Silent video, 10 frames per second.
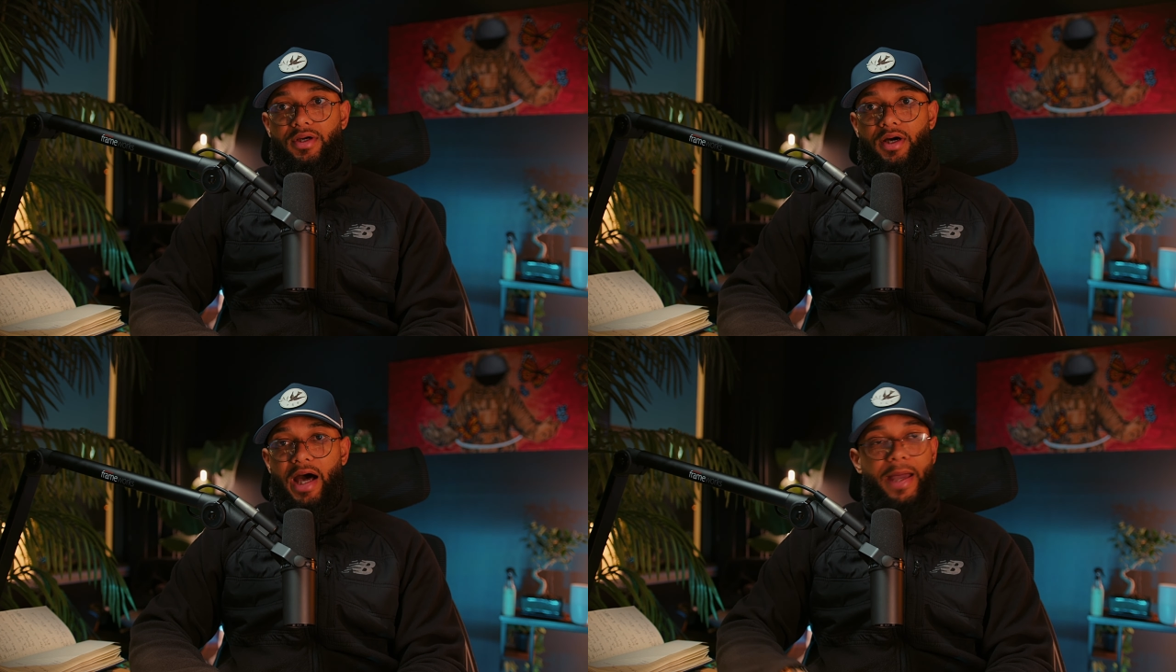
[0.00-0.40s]

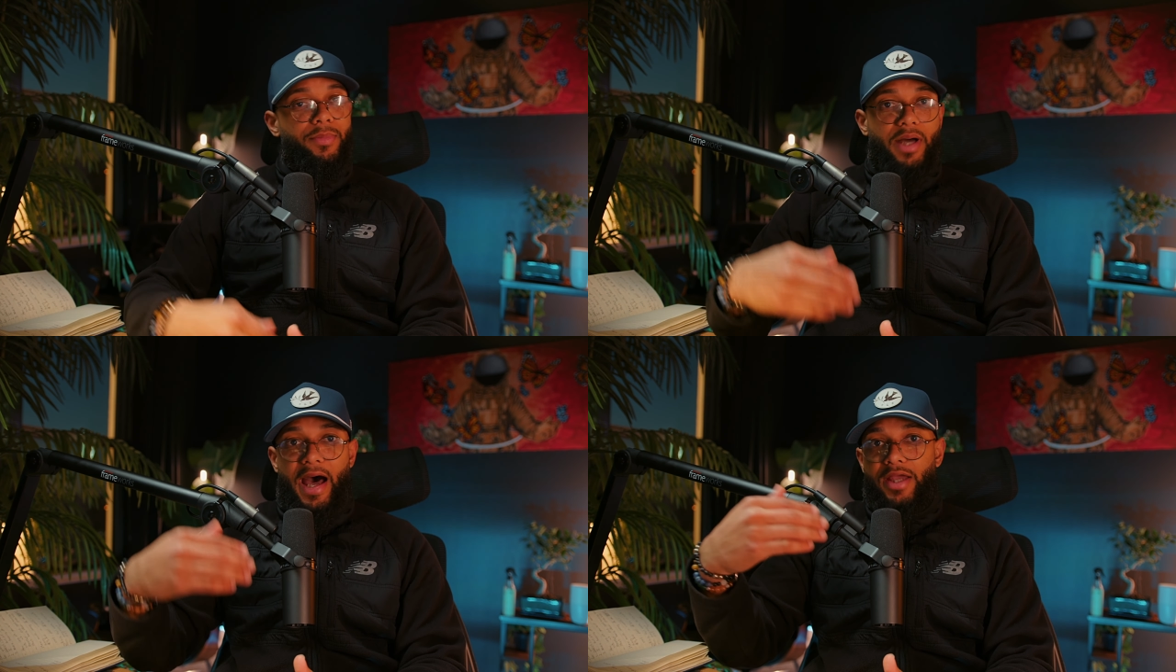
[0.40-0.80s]

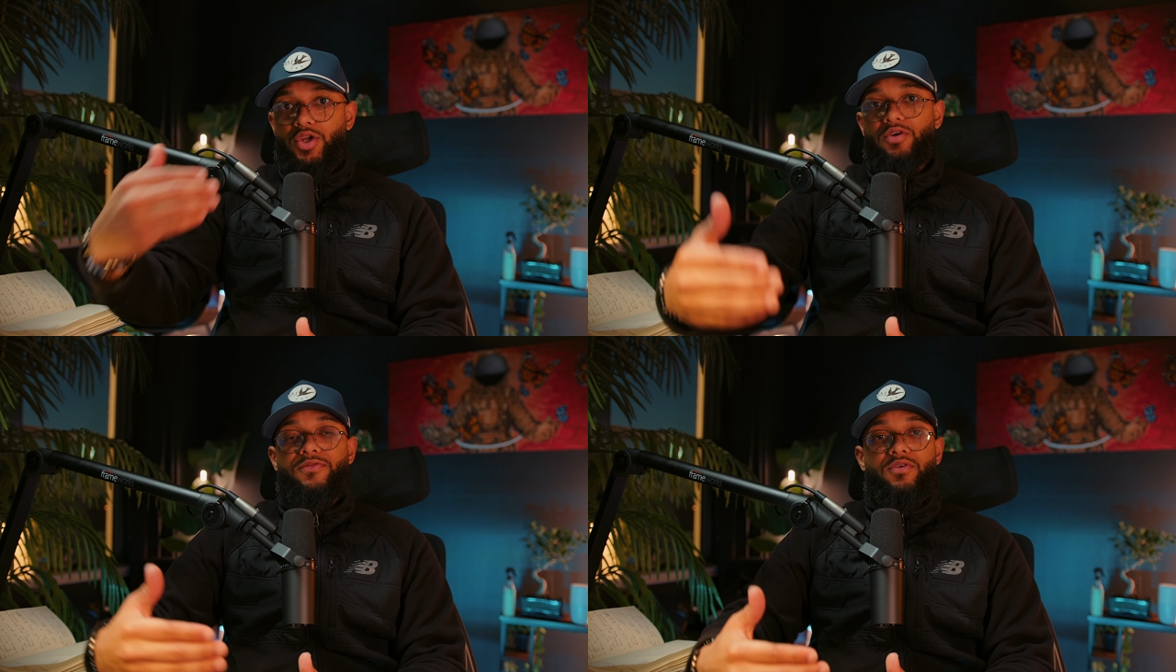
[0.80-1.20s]
I
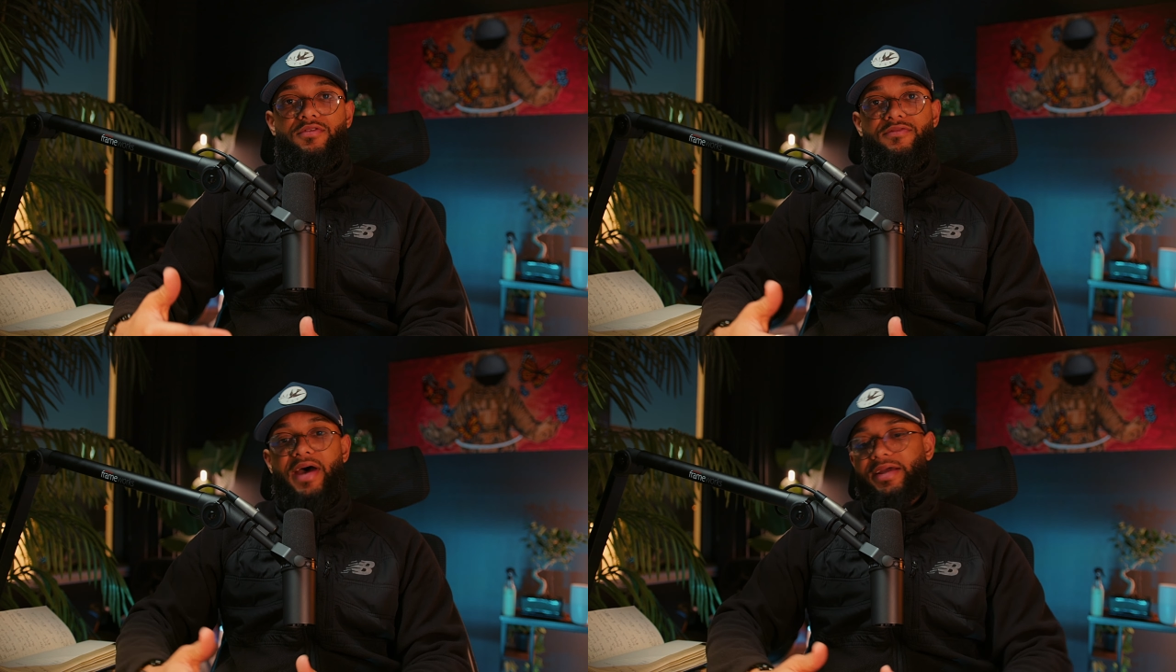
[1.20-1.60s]
know for a
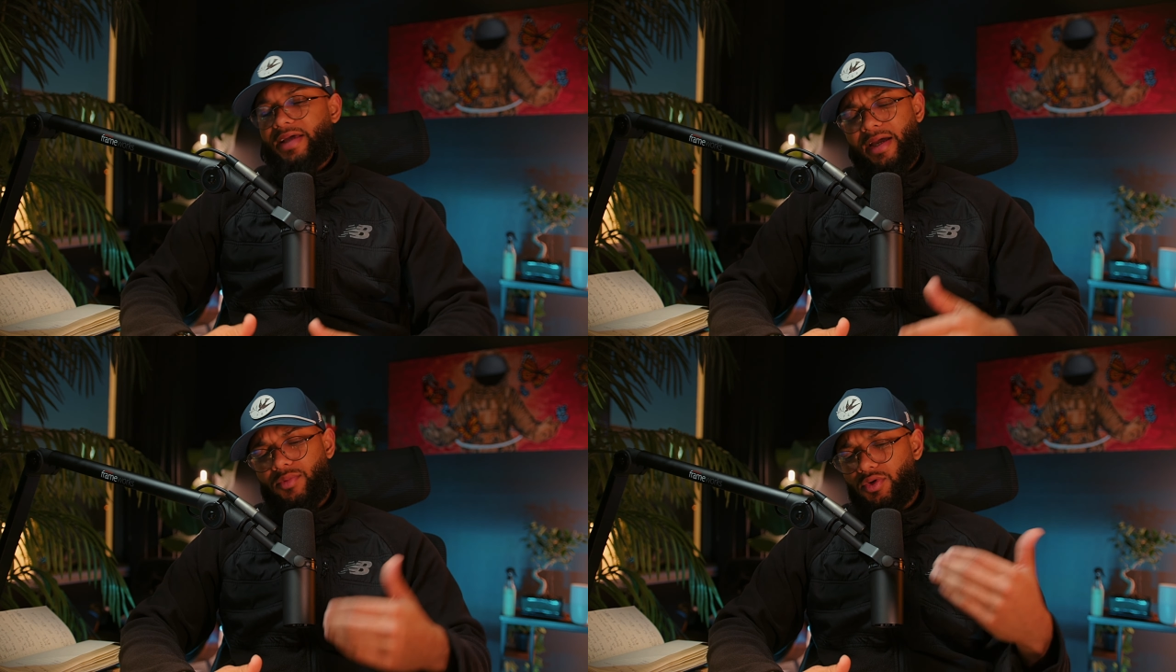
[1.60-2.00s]
fact
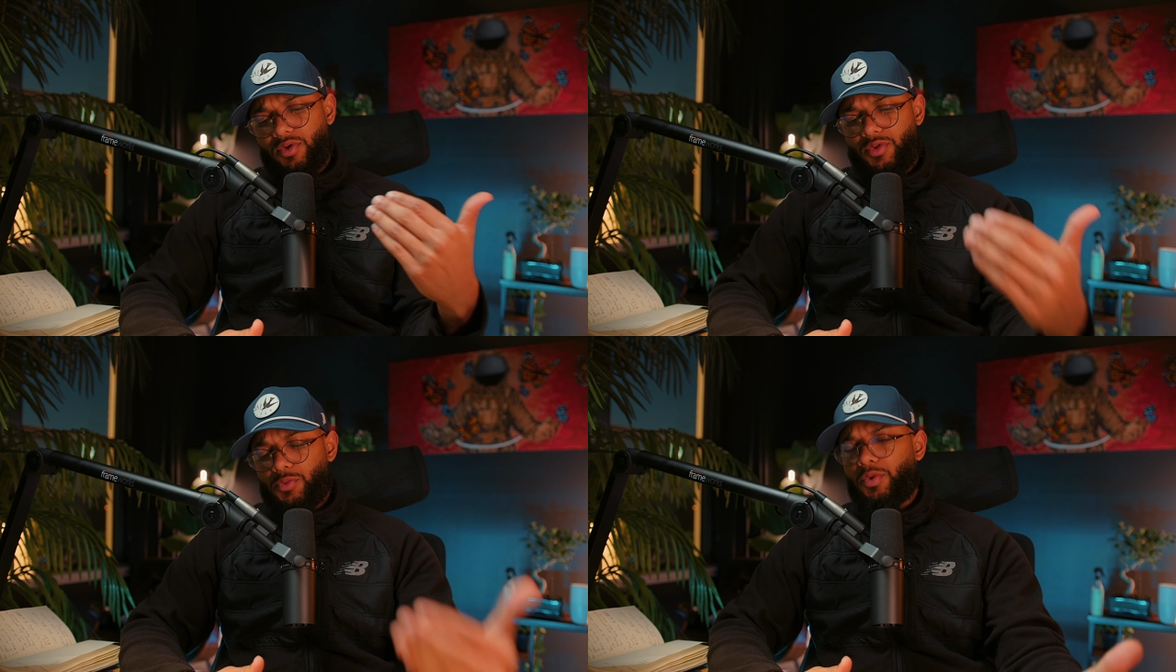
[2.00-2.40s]
I'm gonna go
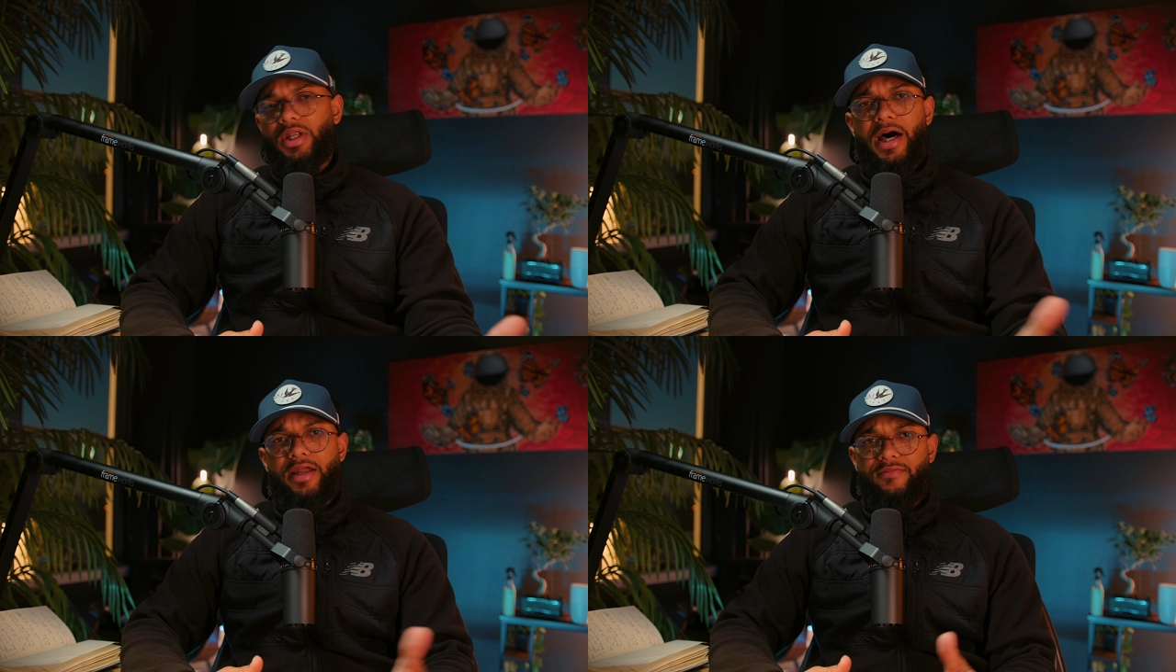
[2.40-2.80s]
through a
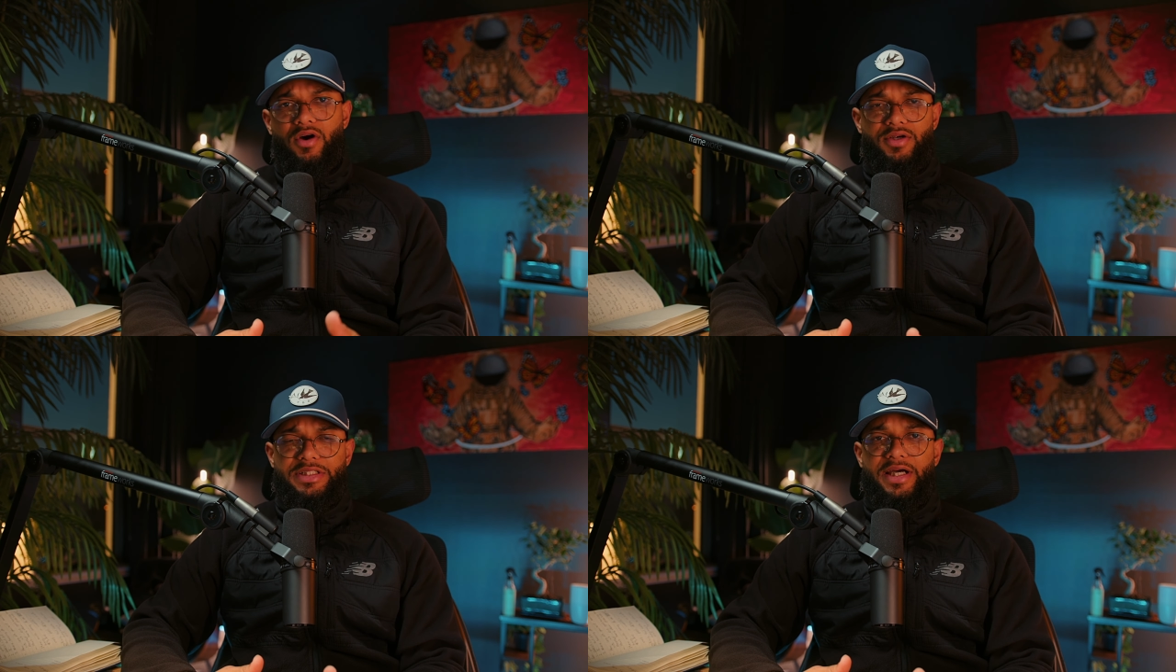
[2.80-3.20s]
lot of
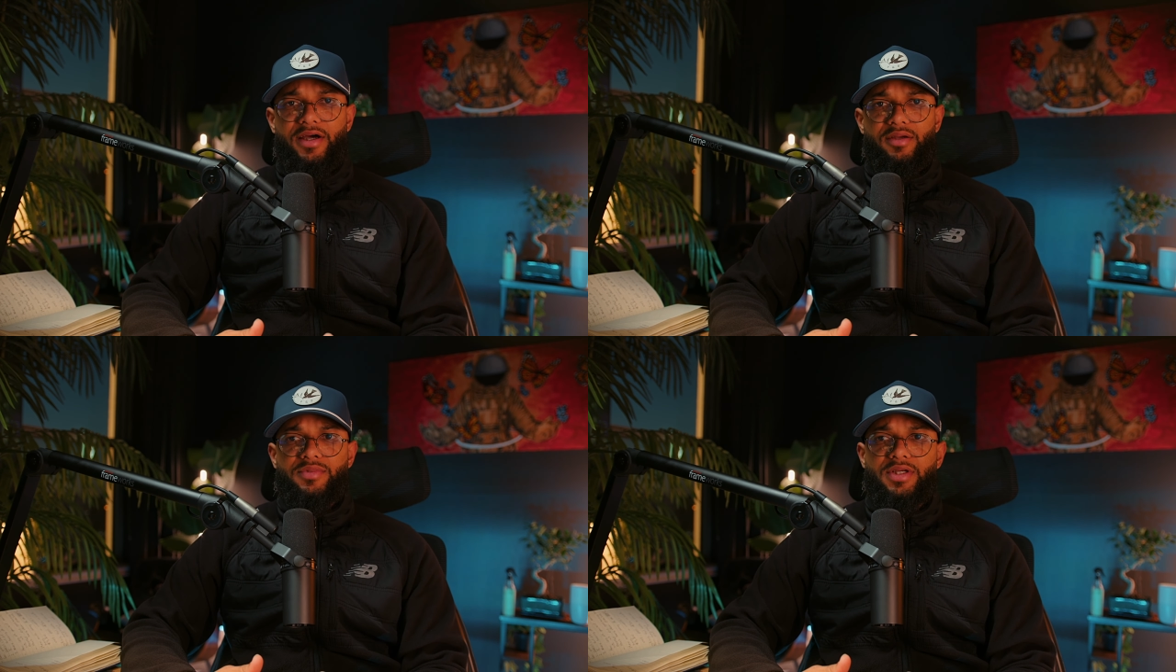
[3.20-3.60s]
hard
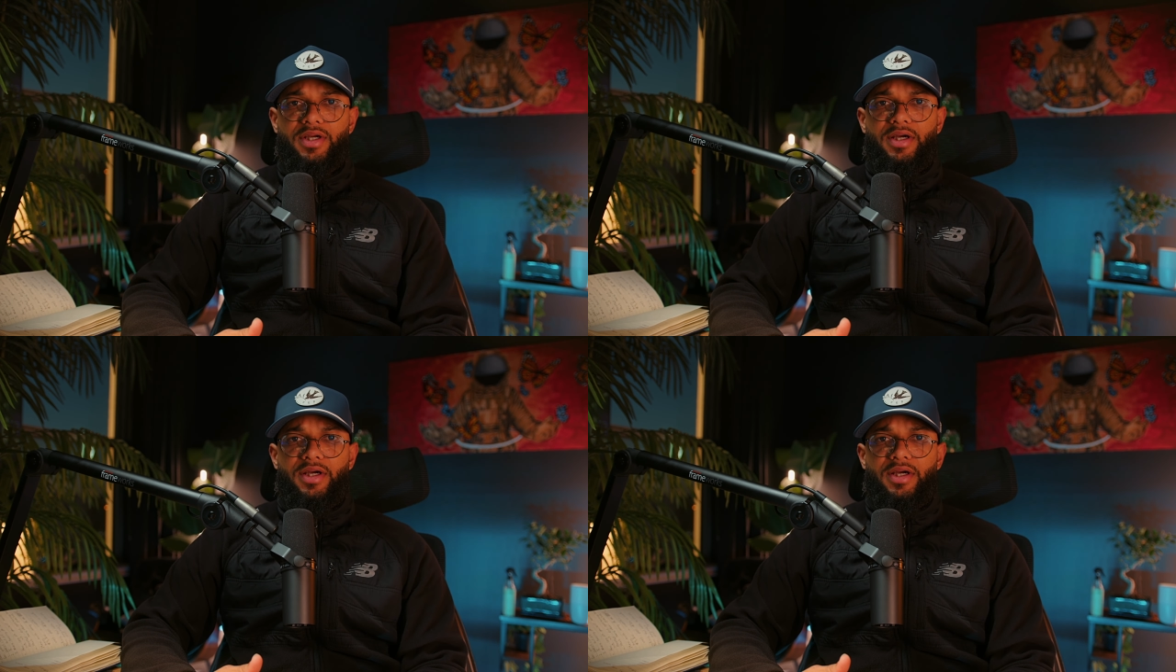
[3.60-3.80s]
times.